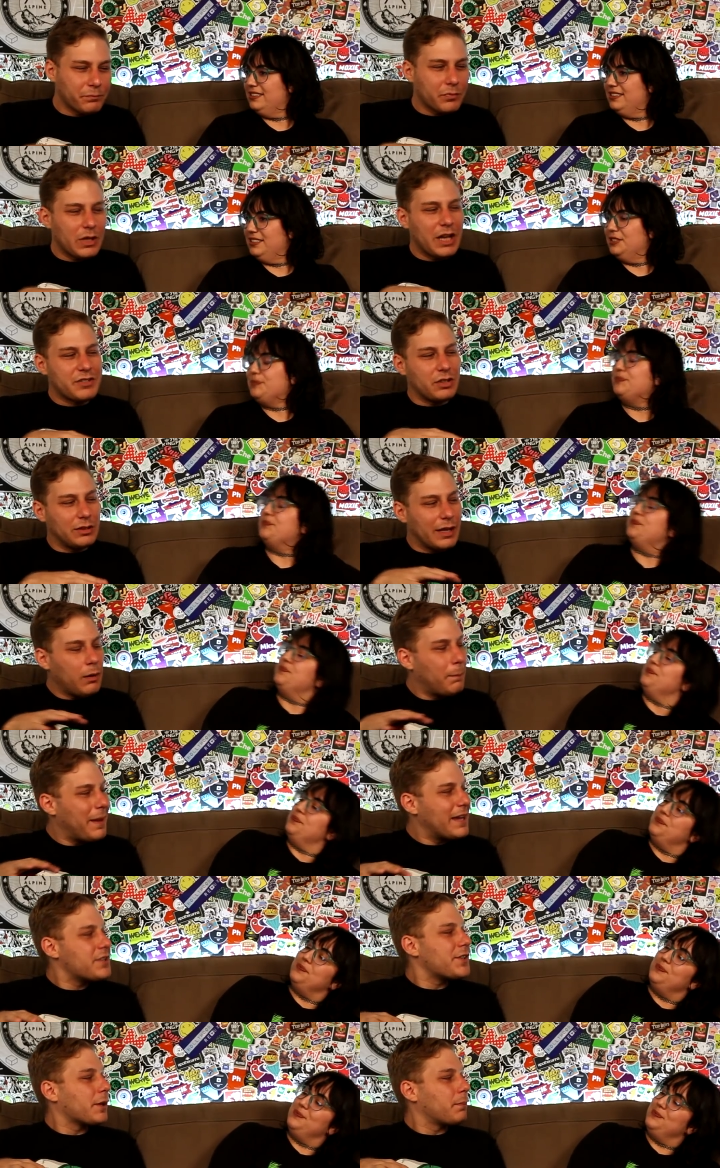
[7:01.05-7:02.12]
Speaker 1: it's a little
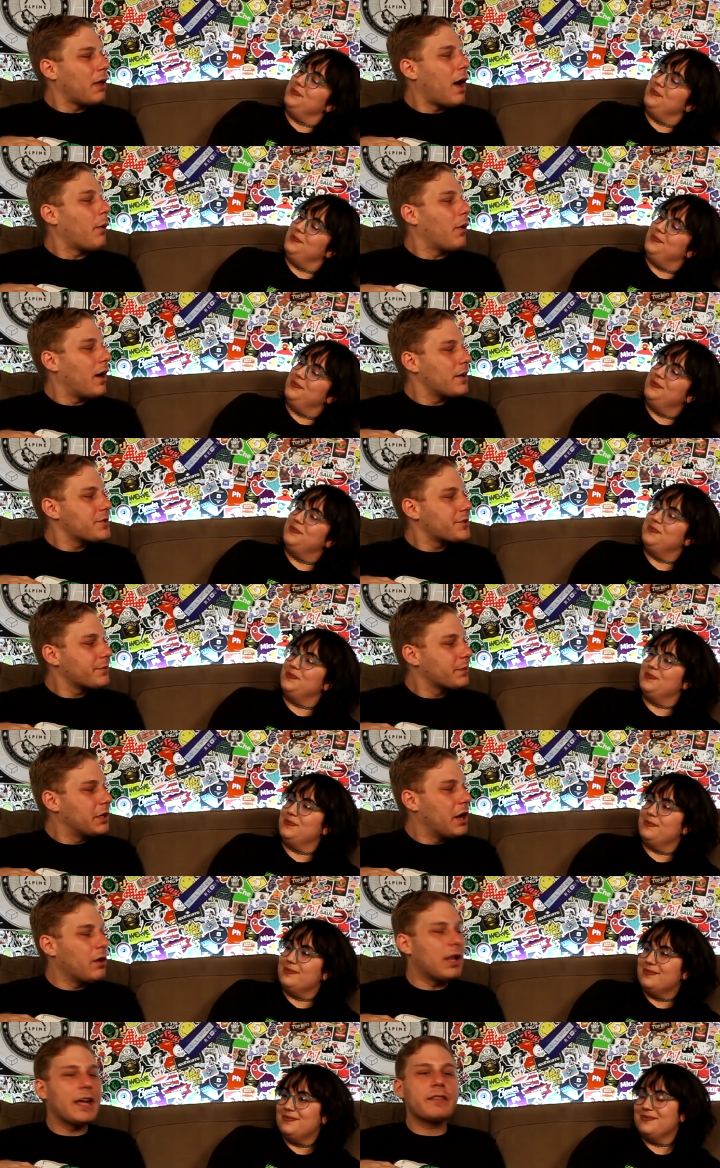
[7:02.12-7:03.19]
basic plot wise. You
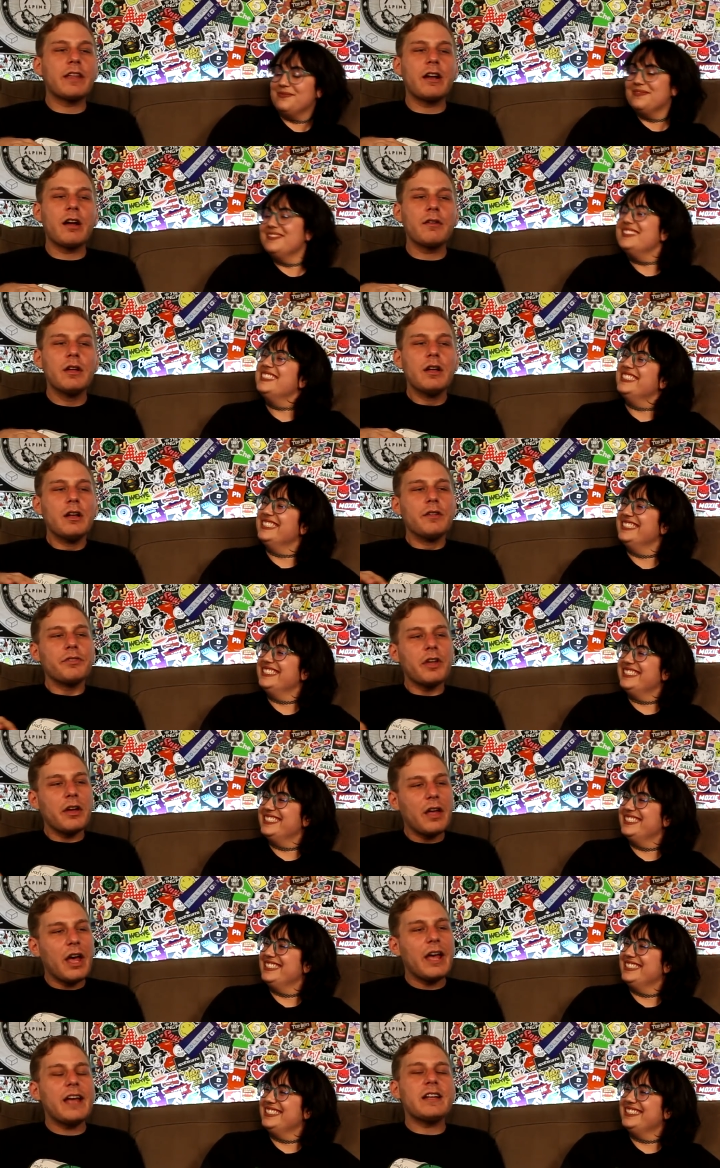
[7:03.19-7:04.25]
know, like they're not
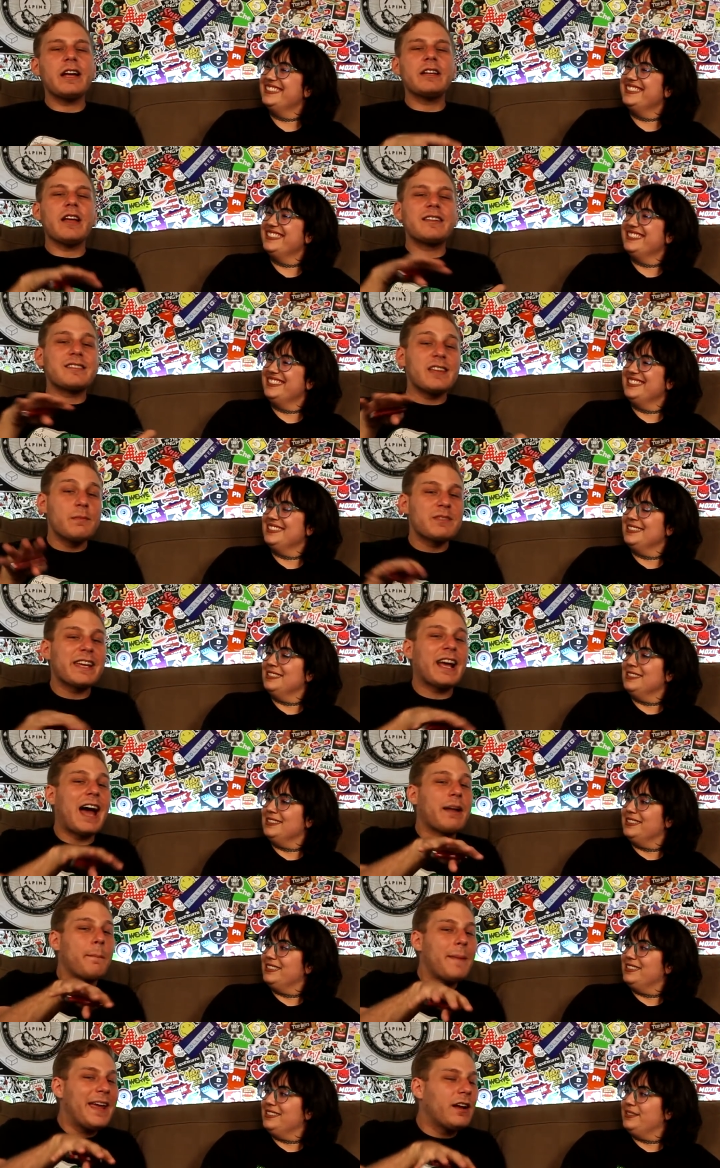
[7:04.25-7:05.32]
it, it, seems like
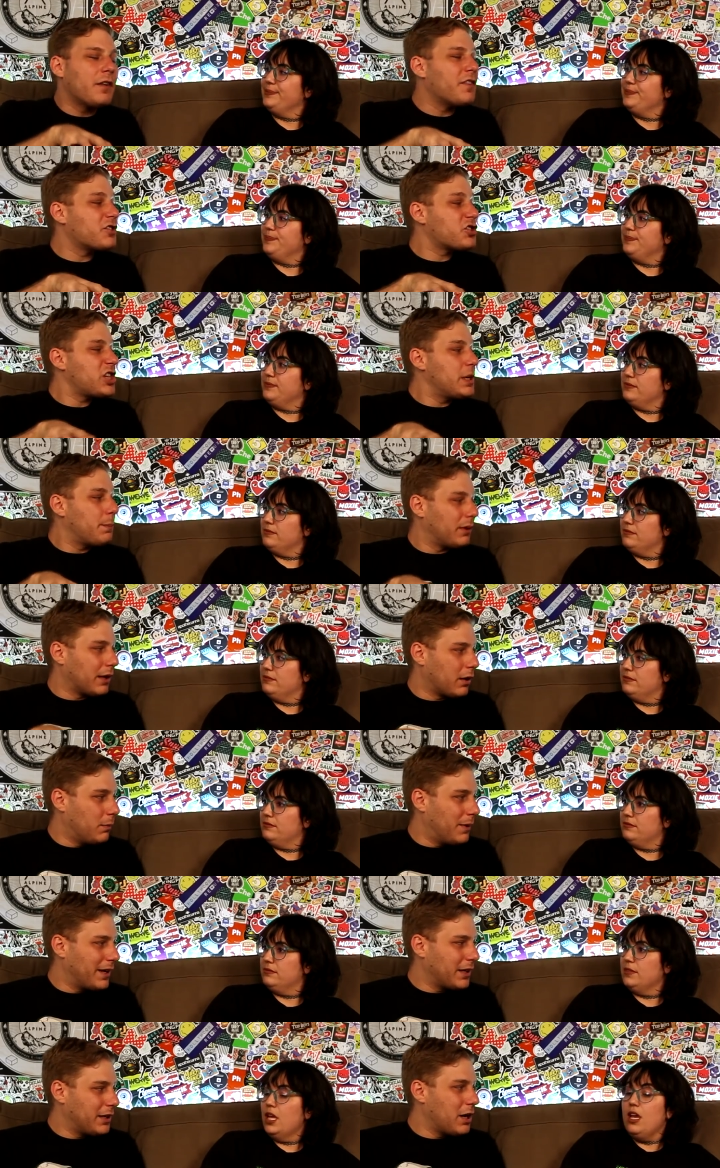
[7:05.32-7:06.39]
kind of made on the cheap a little
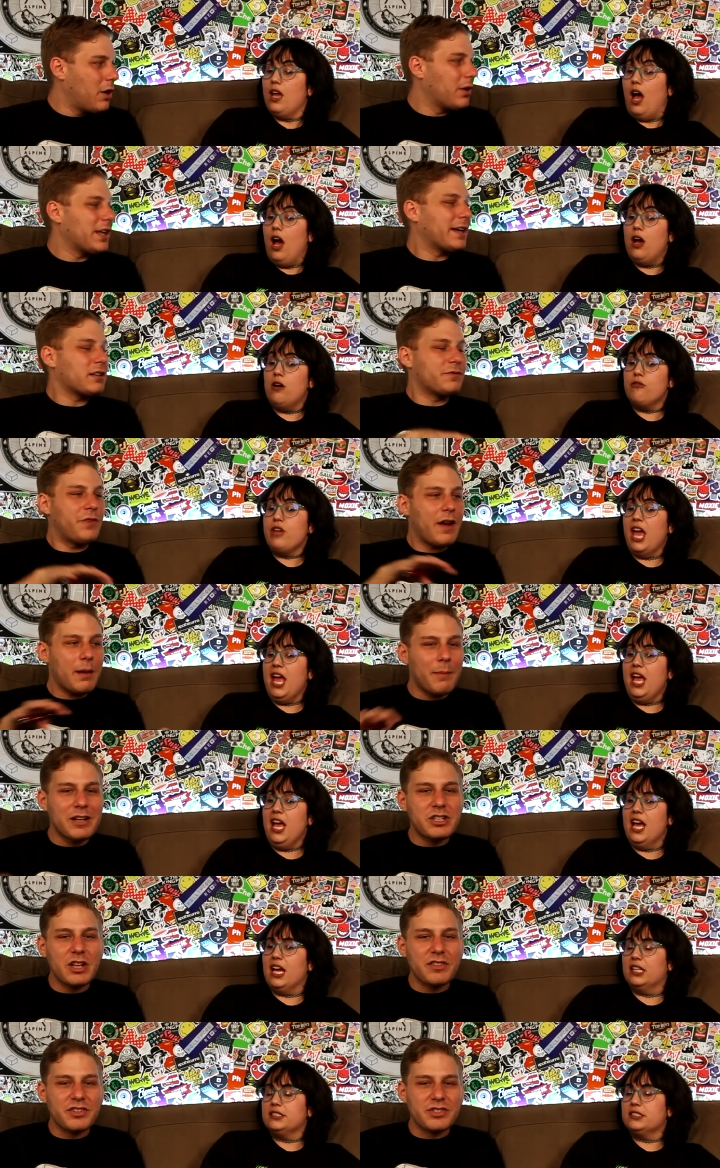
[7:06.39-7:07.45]
bit, you know? Like oh, very yeah.
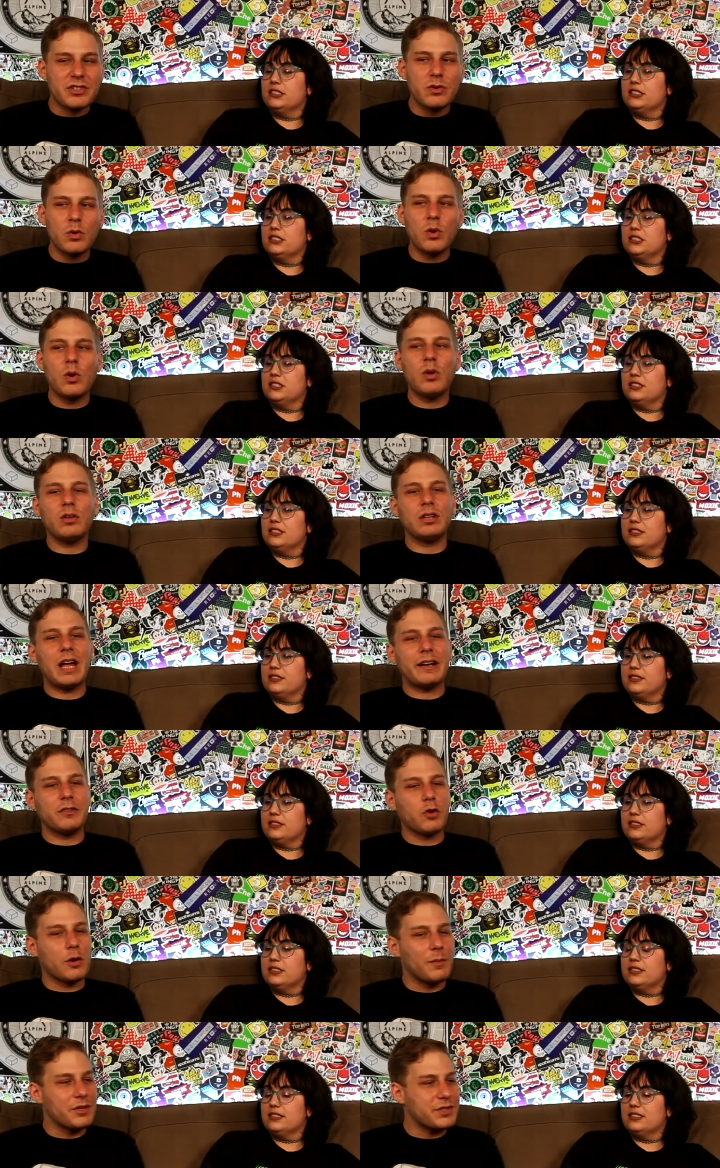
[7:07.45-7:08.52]
much at the school, a lot of
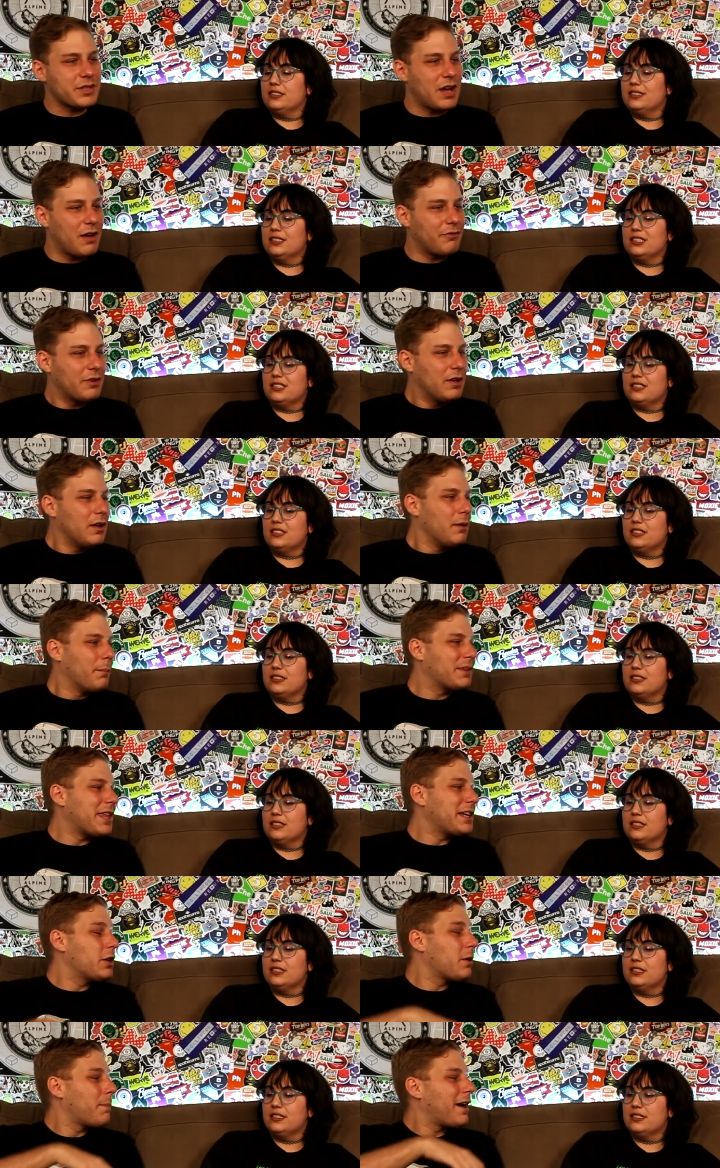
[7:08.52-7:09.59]
normal stuff, but
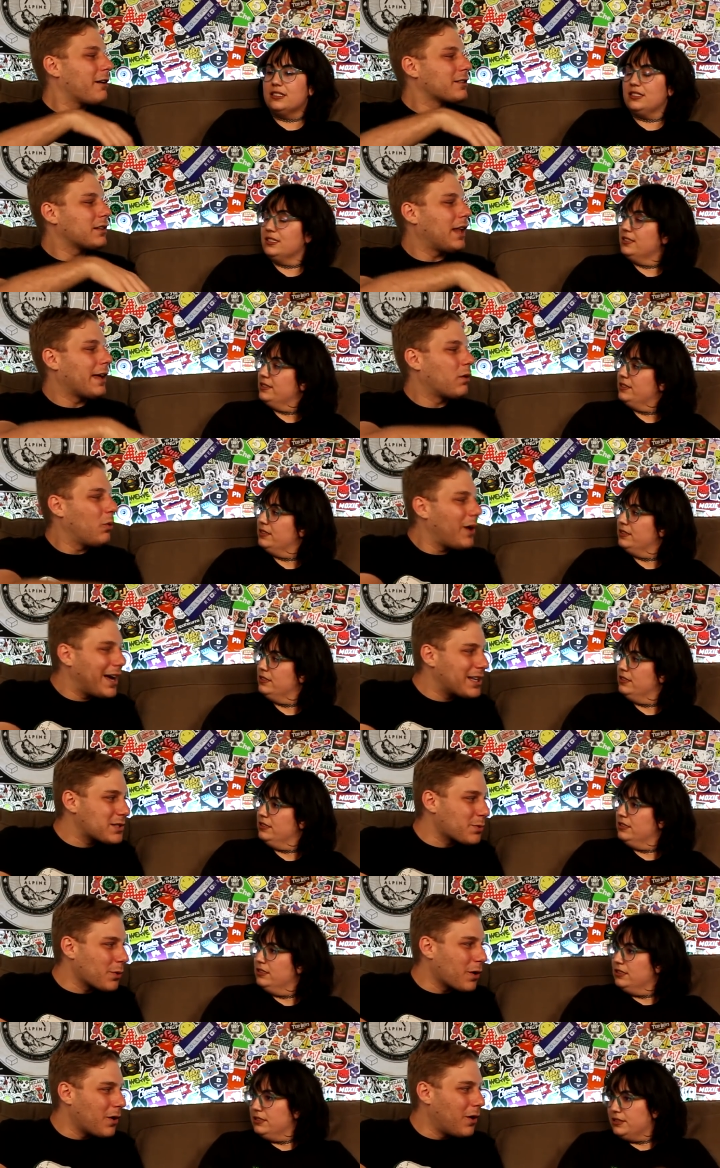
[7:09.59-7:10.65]
then you compare it to like Wayne's
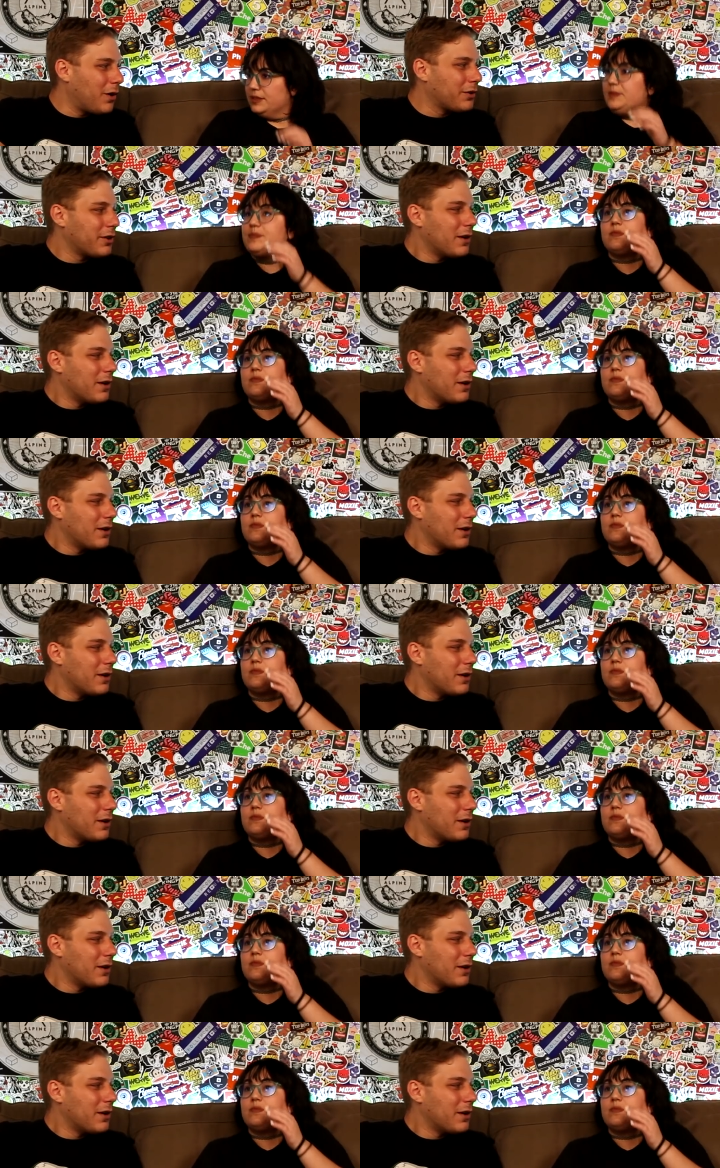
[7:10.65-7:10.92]
World